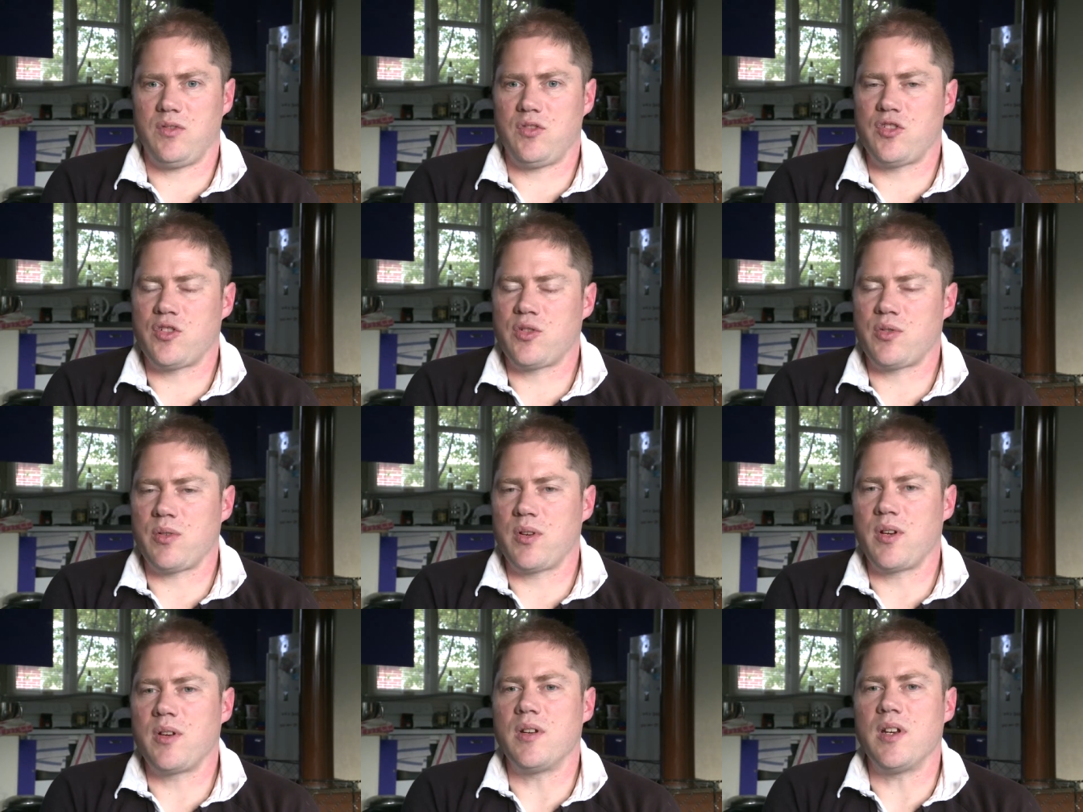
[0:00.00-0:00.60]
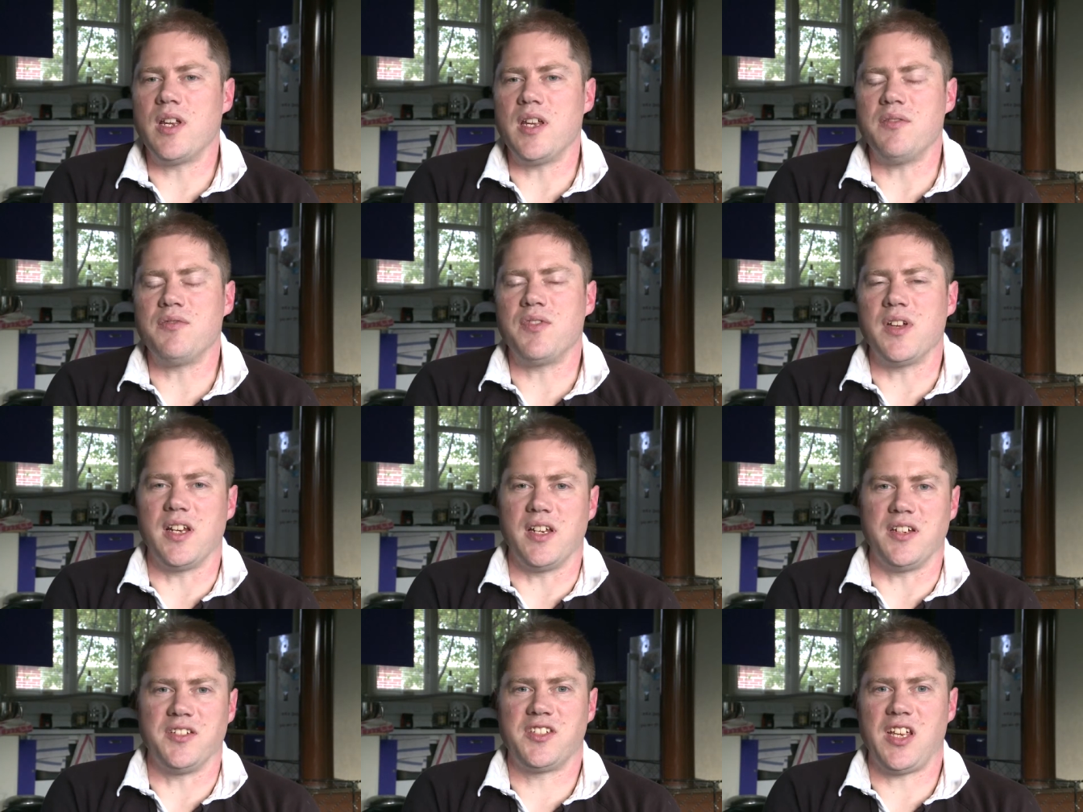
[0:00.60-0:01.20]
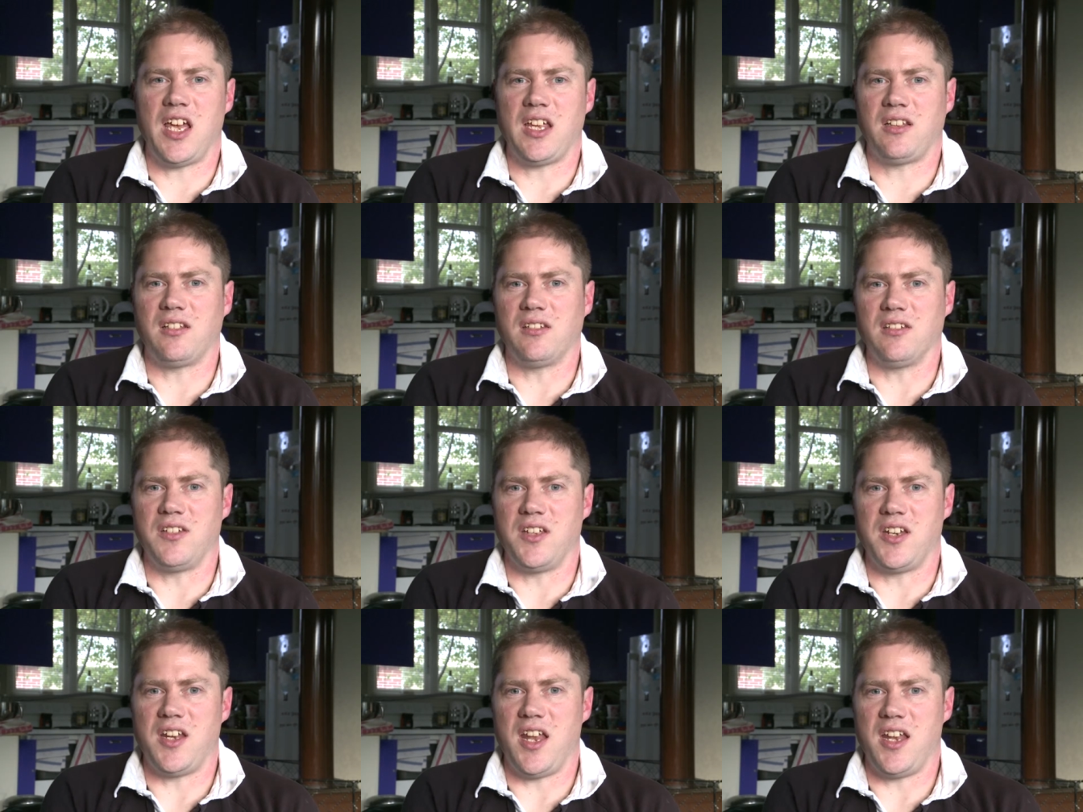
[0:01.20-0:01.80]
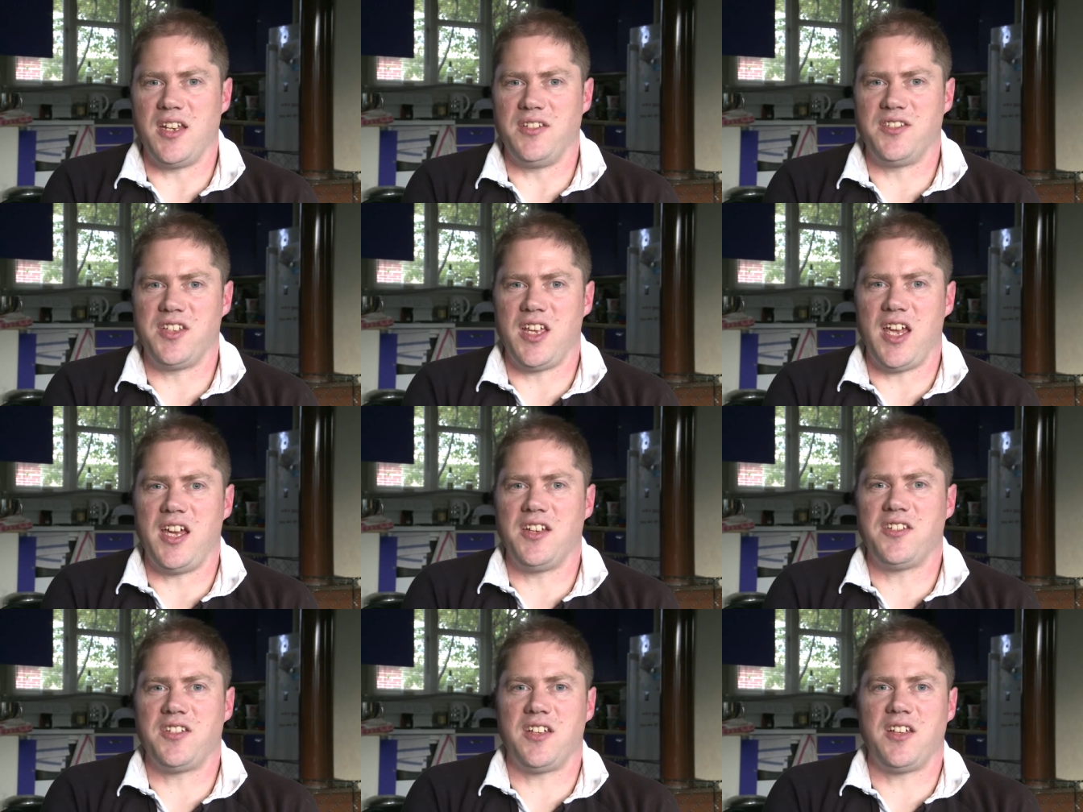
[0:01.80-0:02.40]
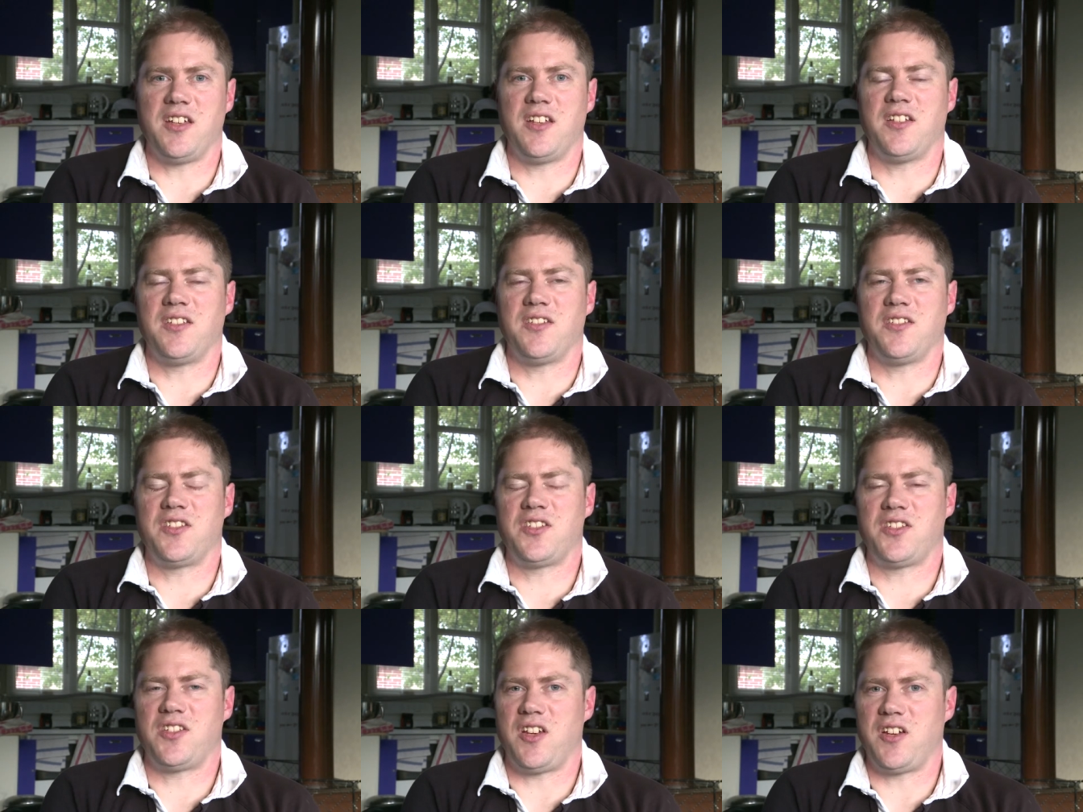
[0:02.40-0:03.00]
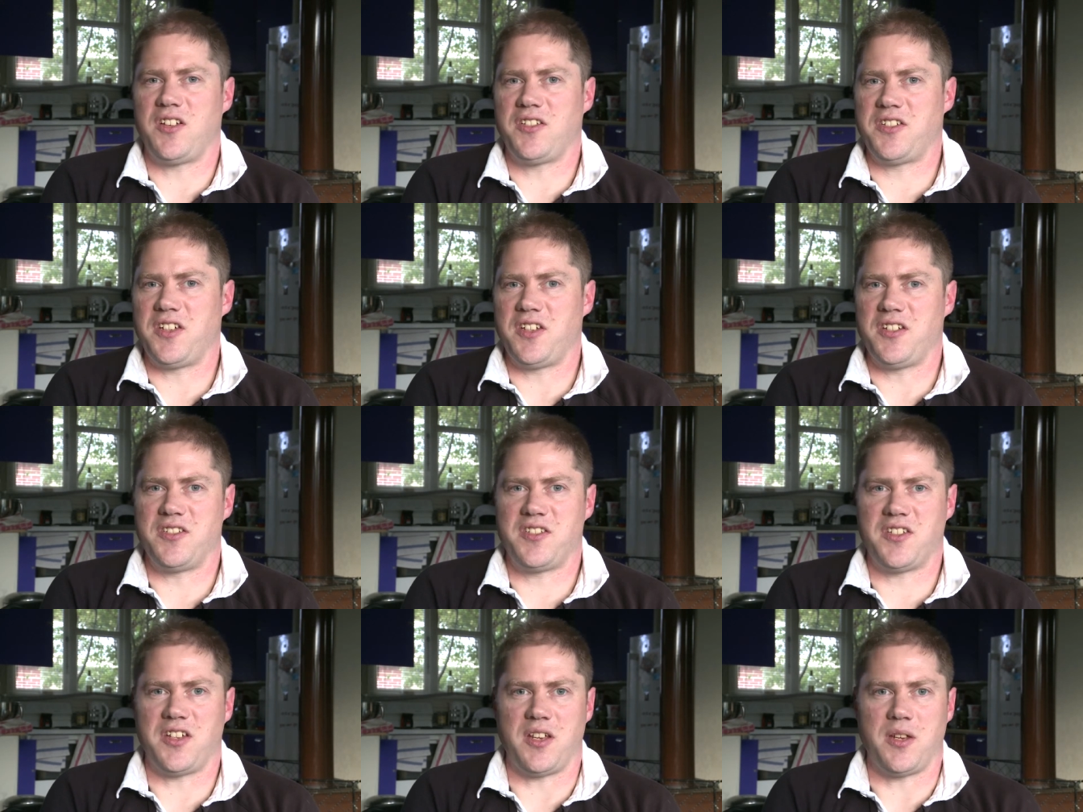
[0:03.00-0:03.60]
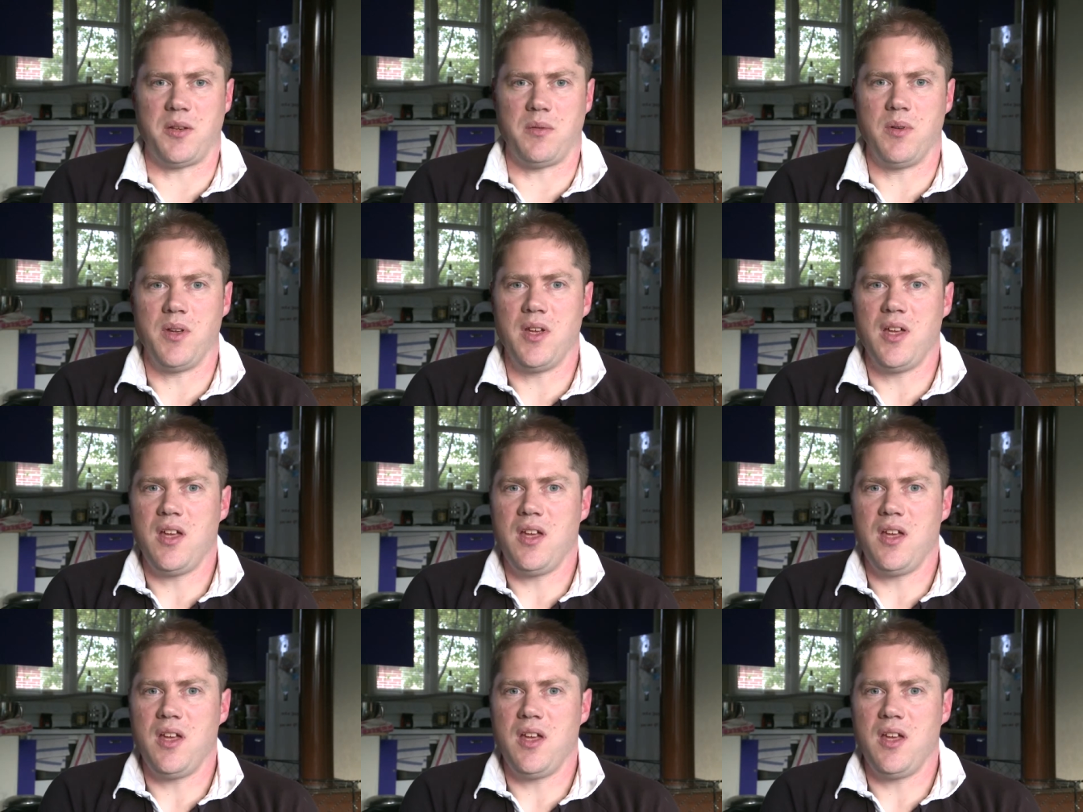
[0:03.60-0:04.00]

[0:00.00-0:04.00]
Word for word: truly feeling settled in NZ and starting to